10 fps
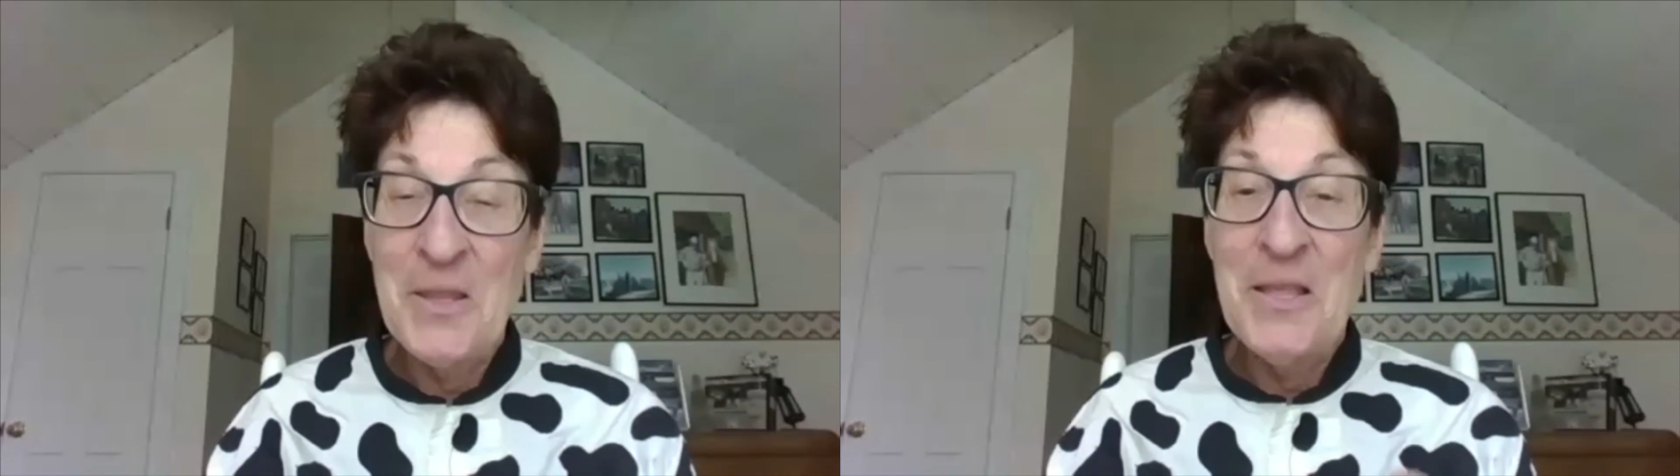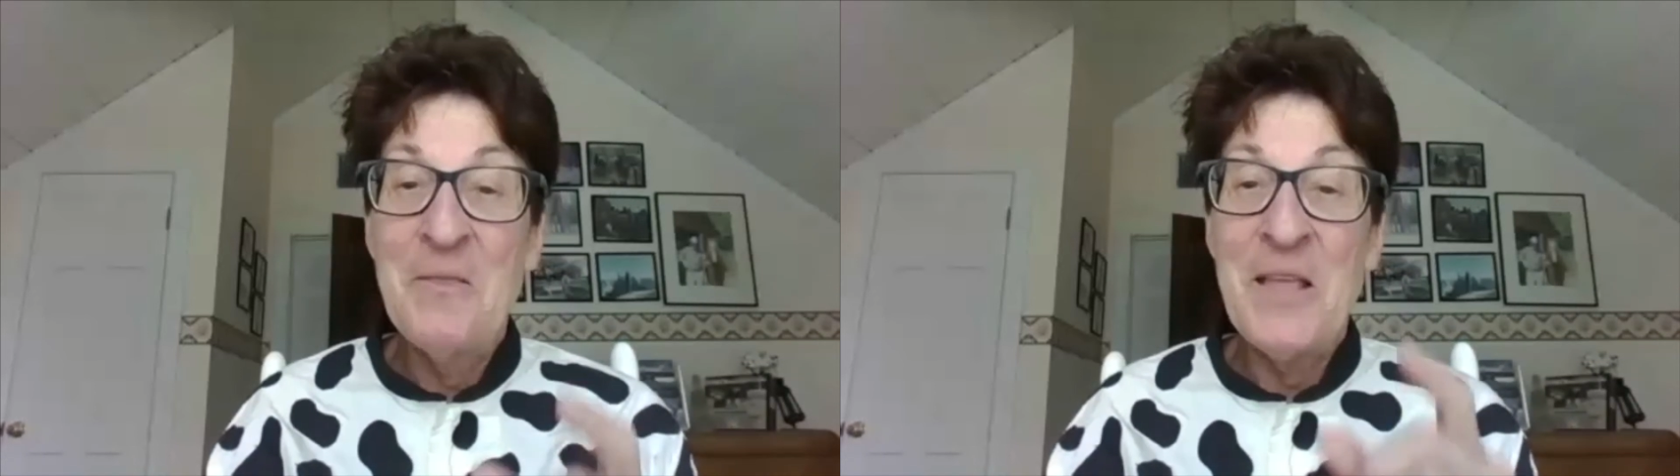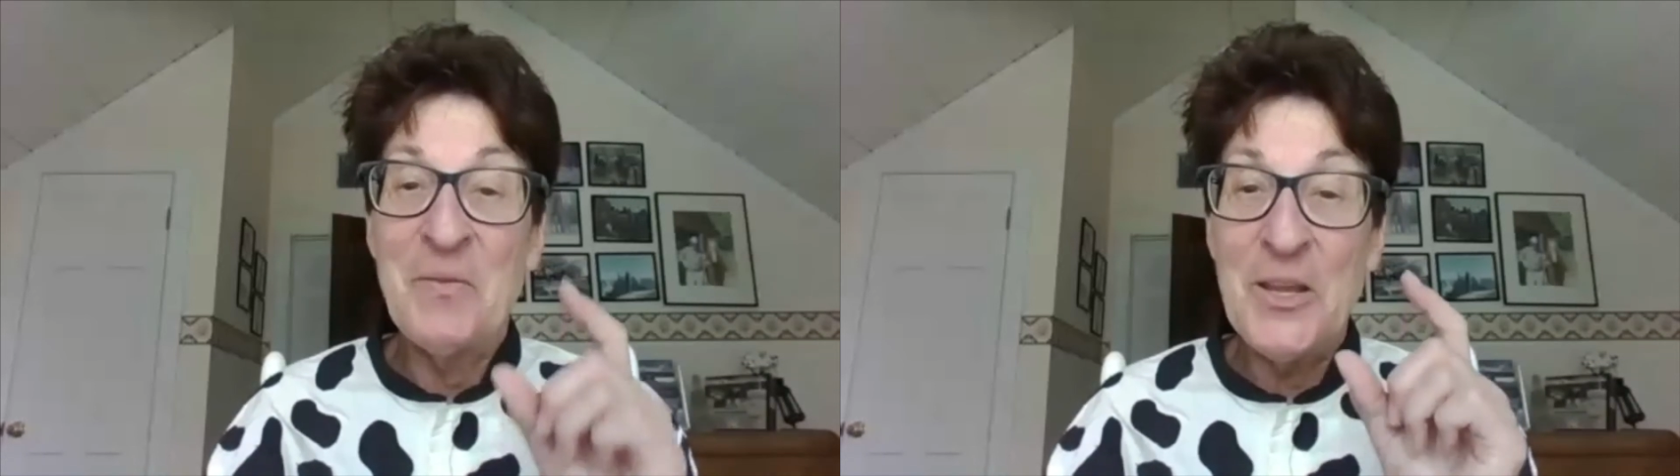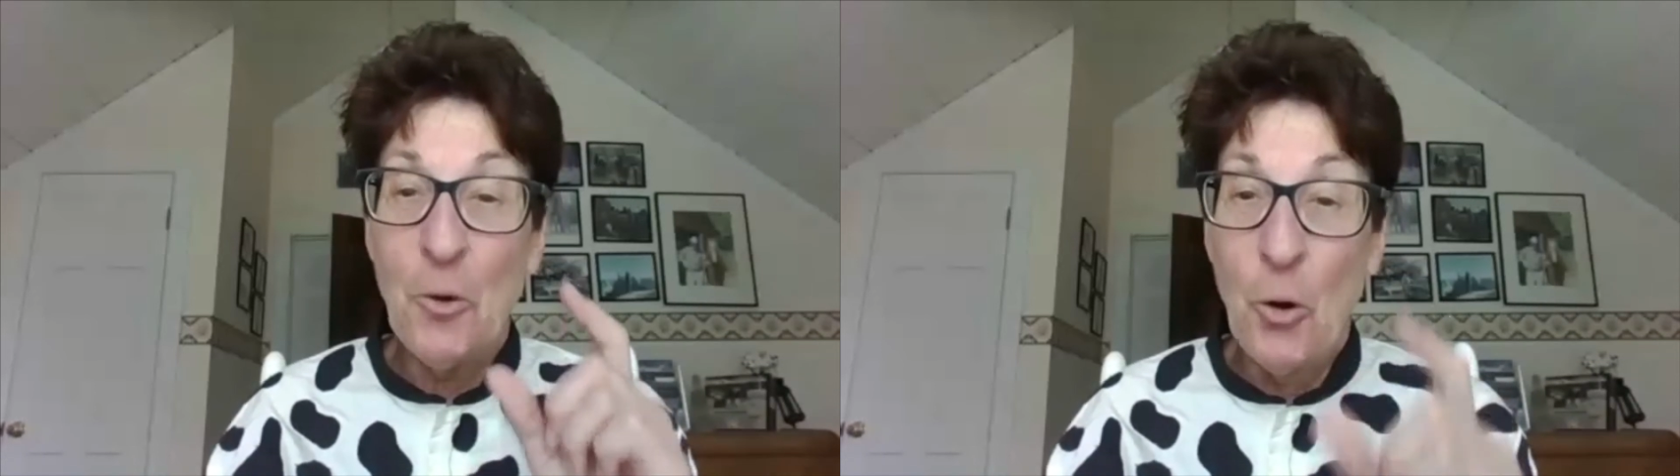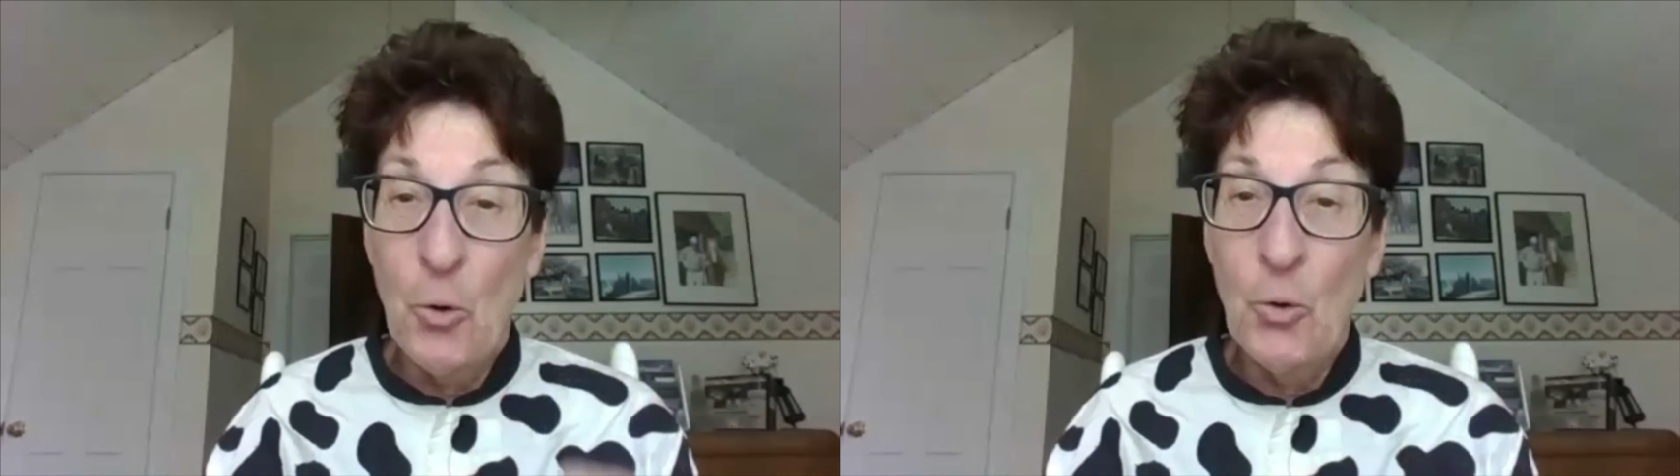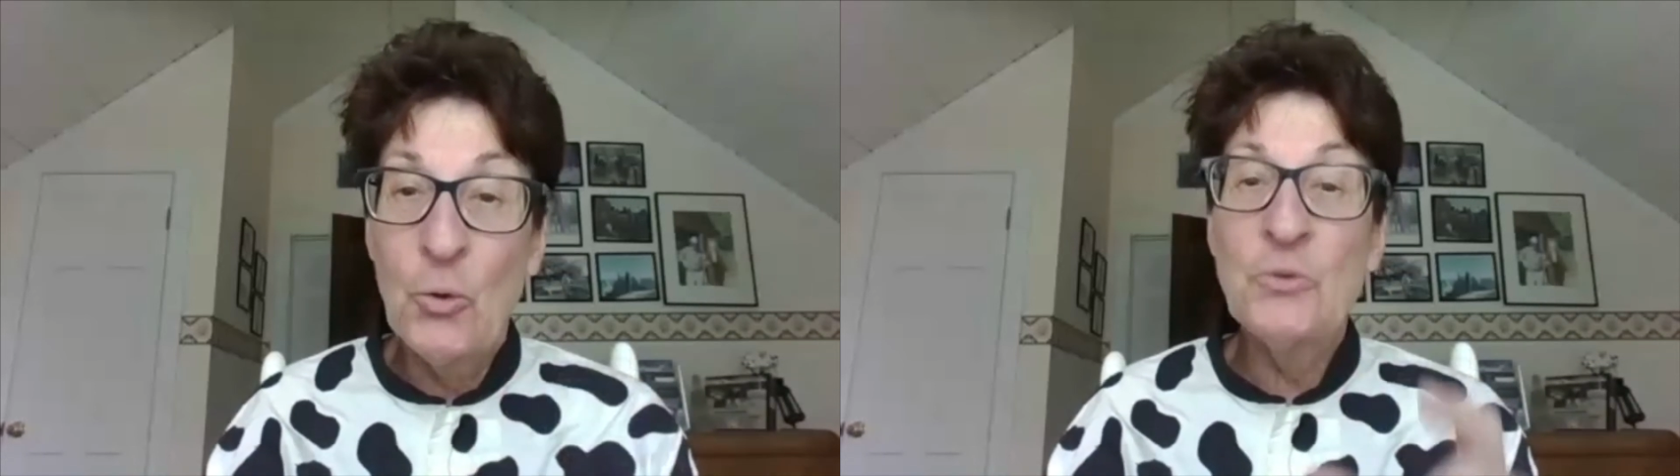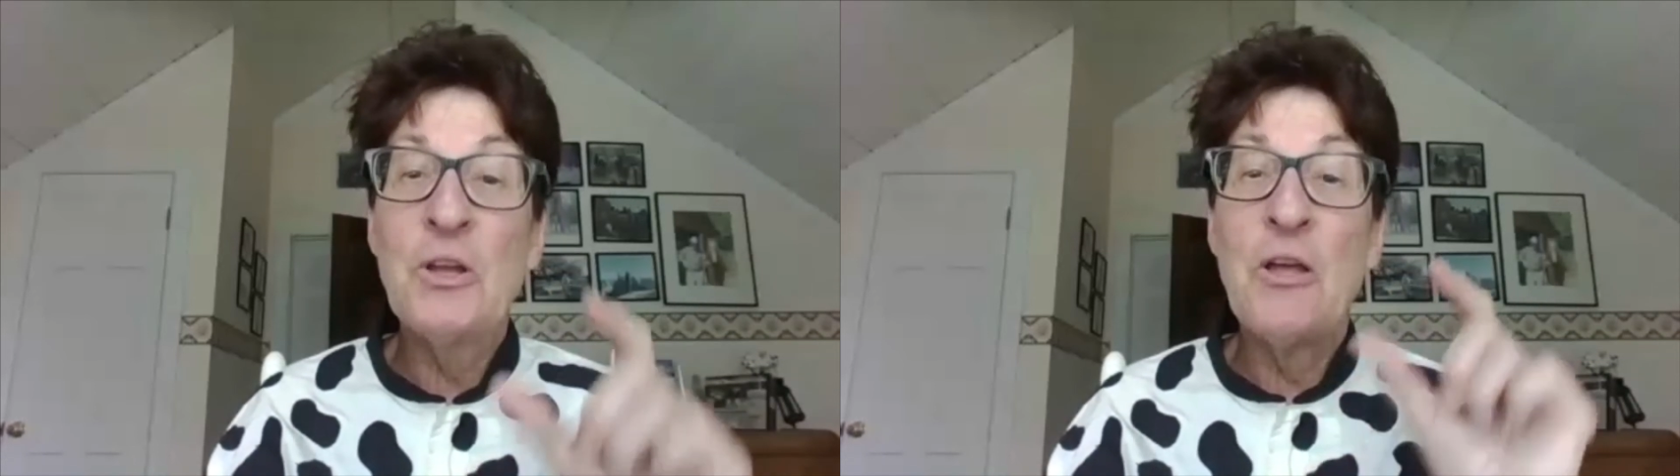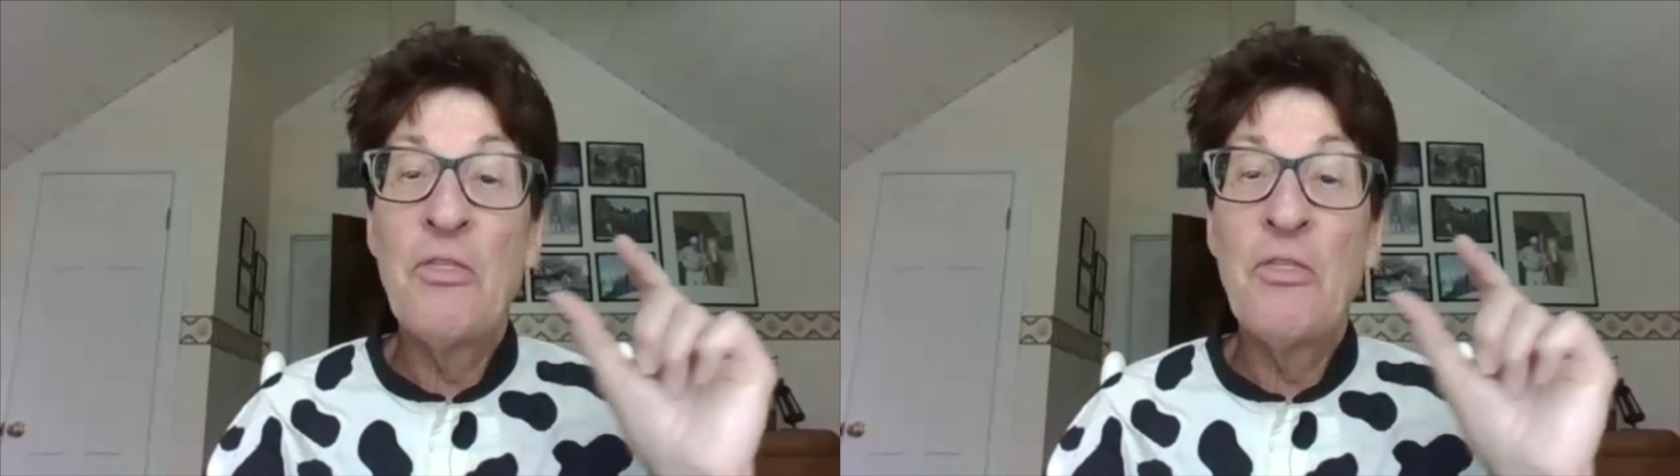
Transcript: that the old,